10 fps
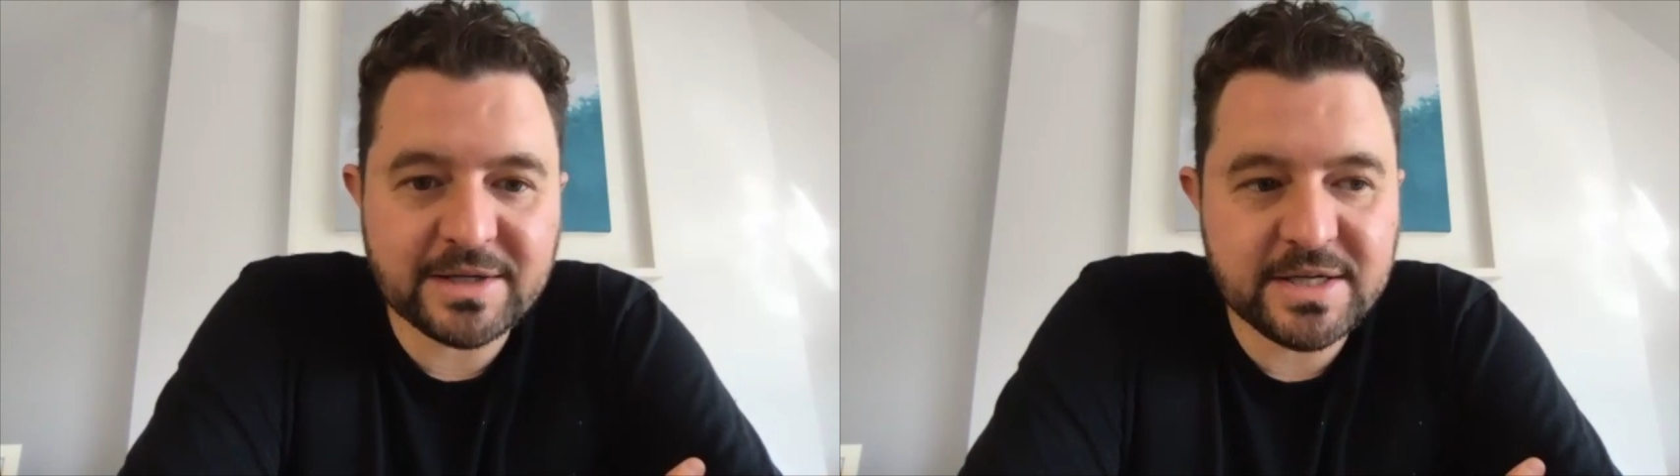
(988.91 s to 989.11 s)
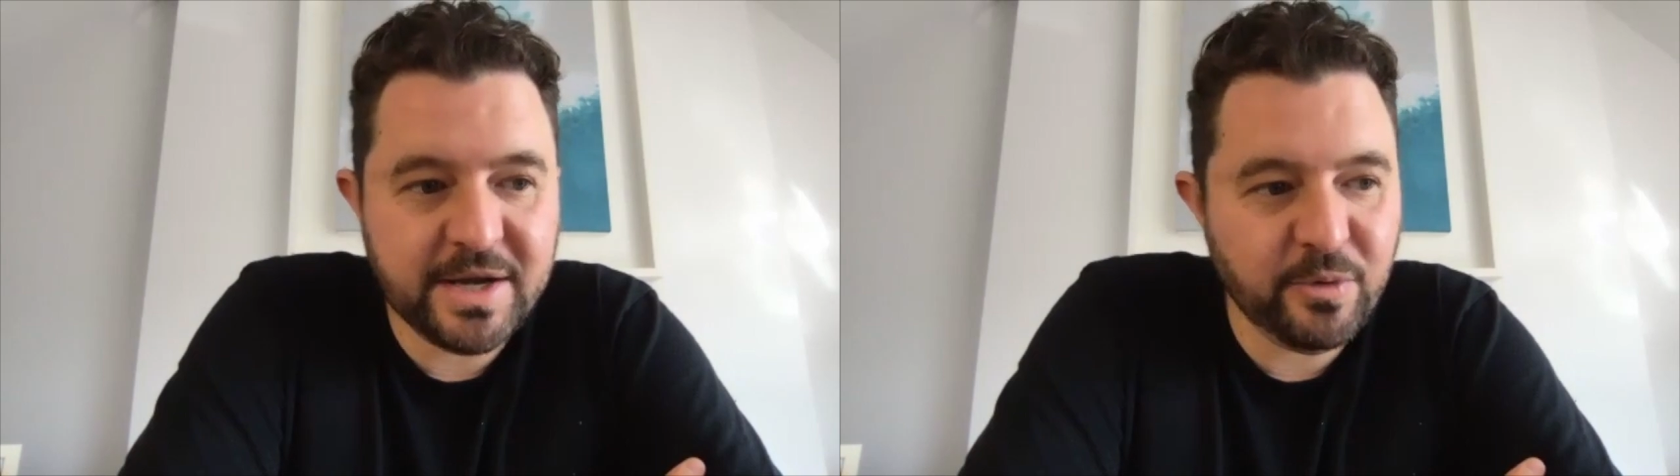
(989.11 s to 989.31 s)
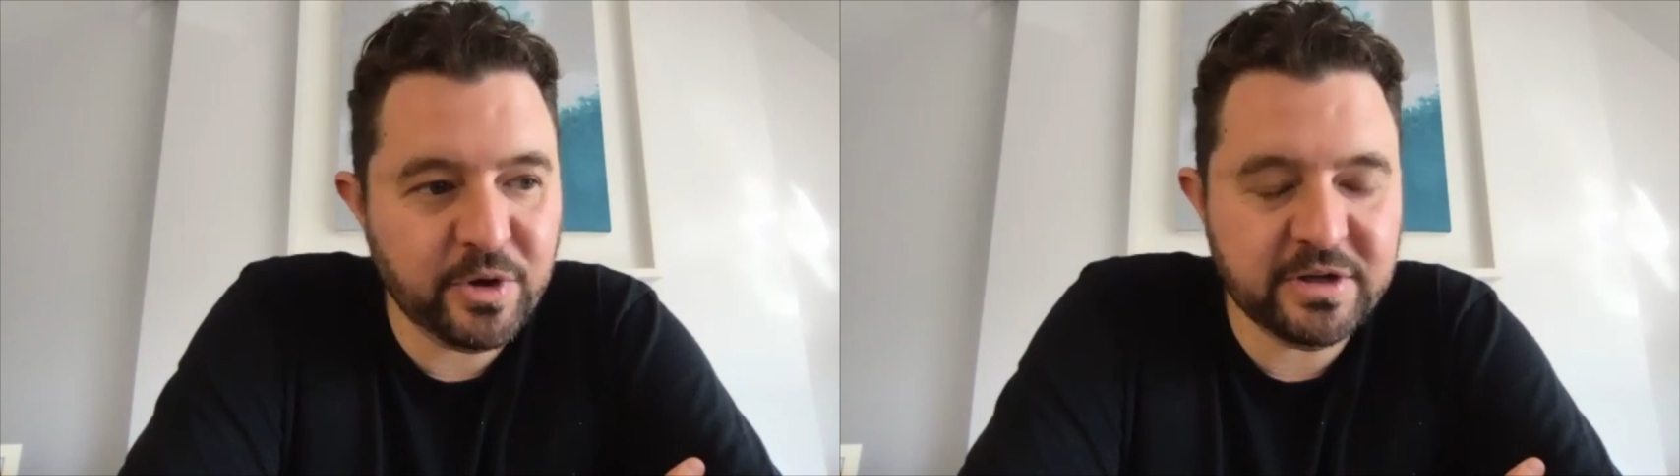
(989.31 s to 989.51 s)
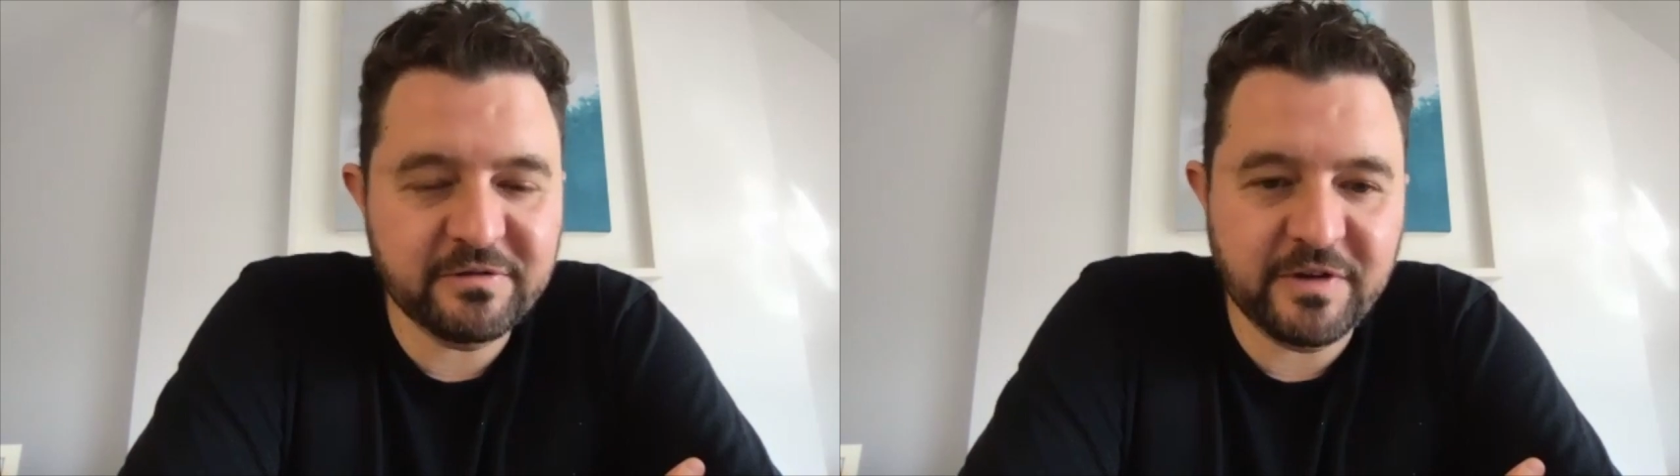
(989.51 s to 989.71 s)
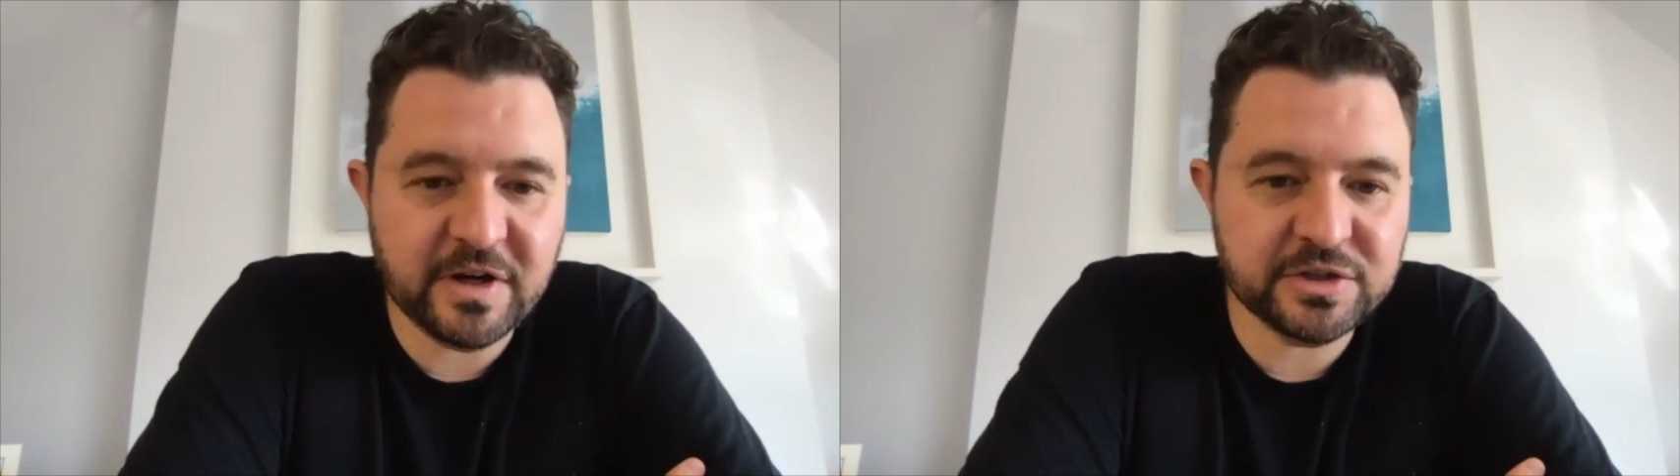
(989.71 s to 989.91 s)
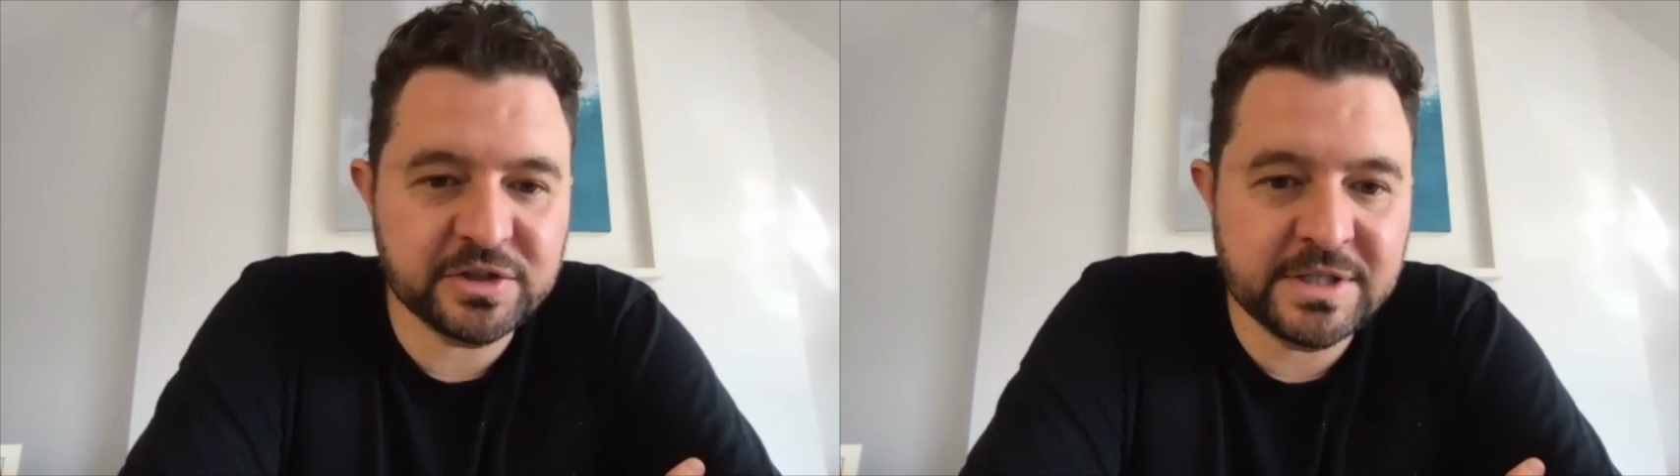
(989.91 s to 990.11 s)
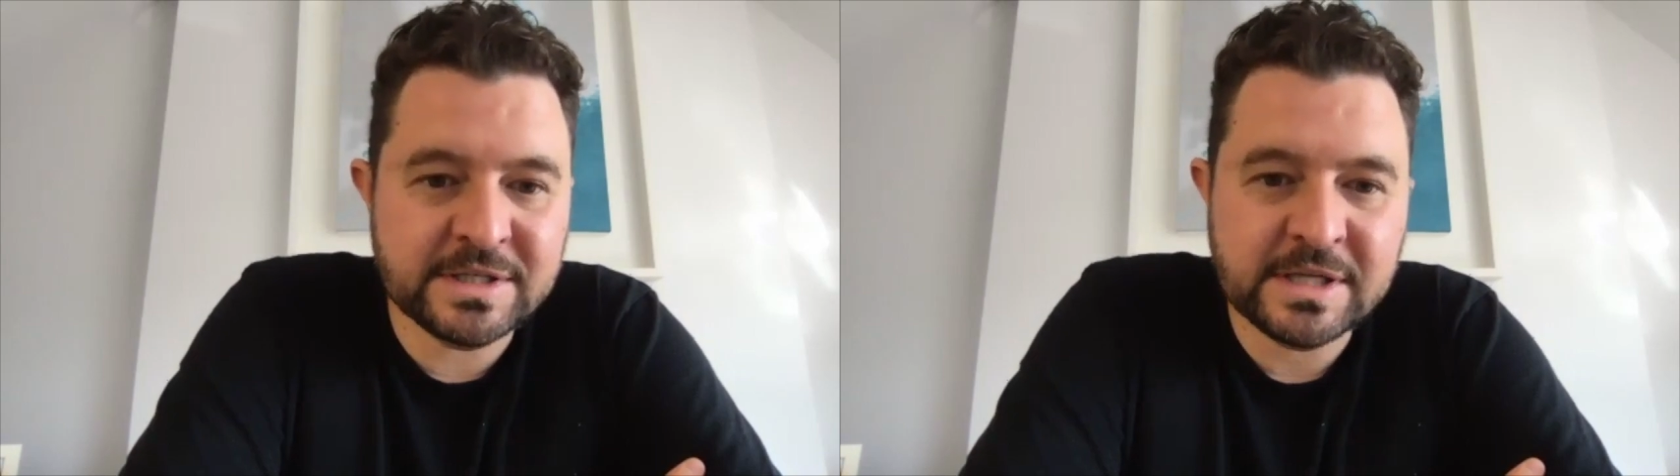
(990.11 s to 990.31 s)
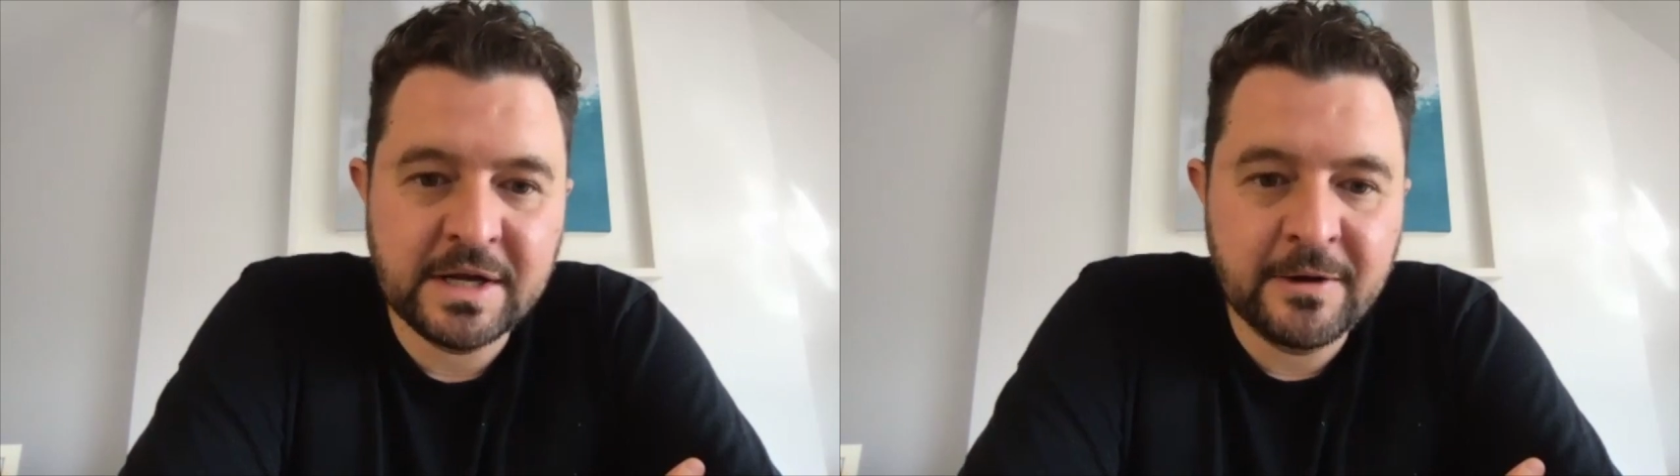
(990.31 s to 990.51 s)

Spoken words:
to networking functions.